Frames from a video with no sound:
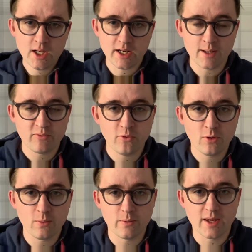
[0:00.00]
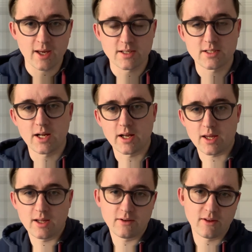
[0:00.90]
Now before we get stuck
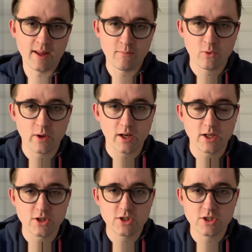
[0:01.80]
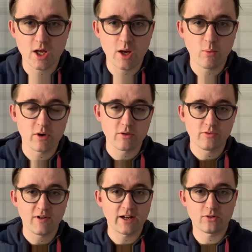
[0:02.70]
into them, quickly just want to
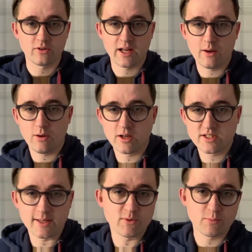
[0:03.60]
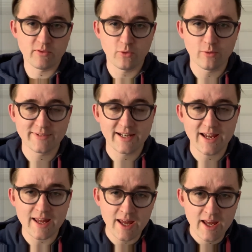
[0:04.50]
reflect on how our tips performed
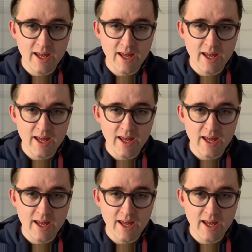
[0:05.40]
today.